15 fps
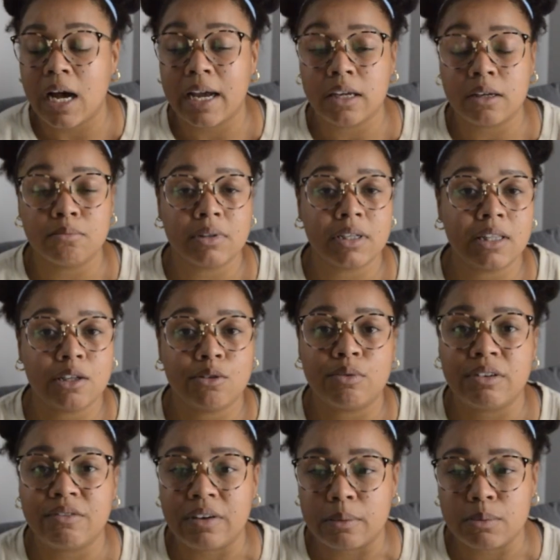I completely
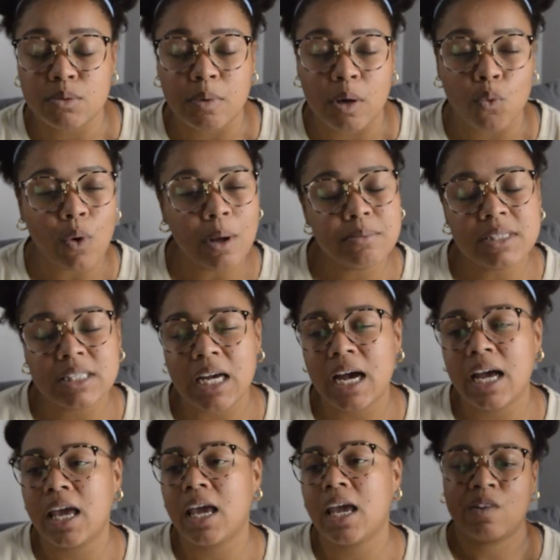revamped my
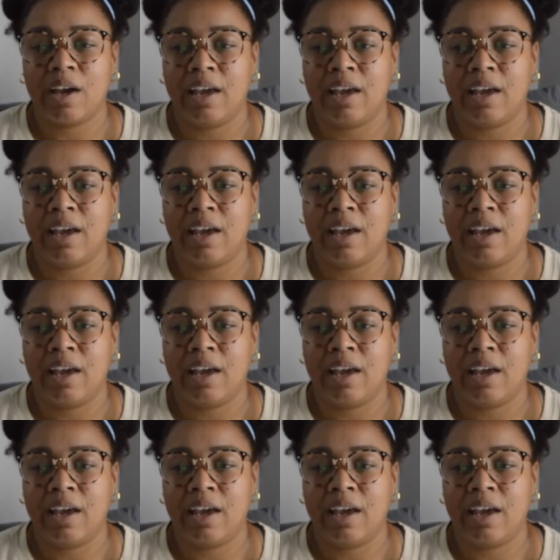website